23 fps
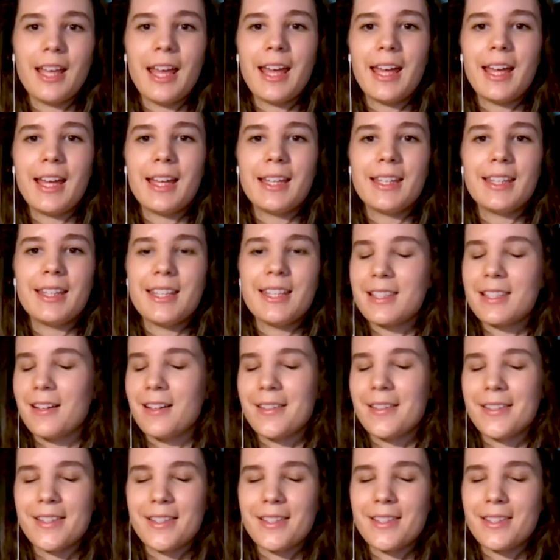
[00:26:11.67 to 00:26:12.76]
and this
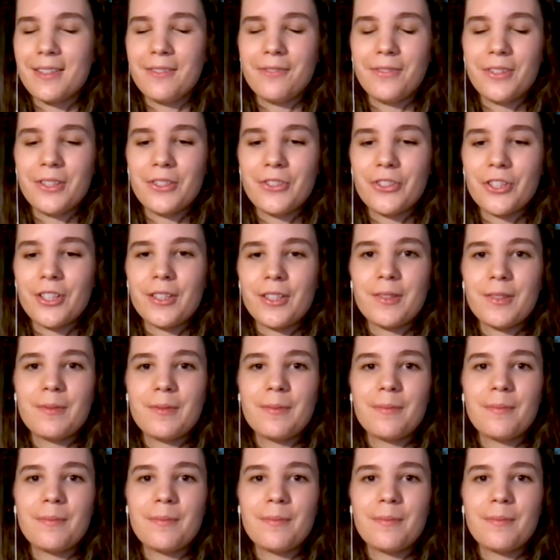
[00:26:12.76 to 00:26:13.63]
causes confusion.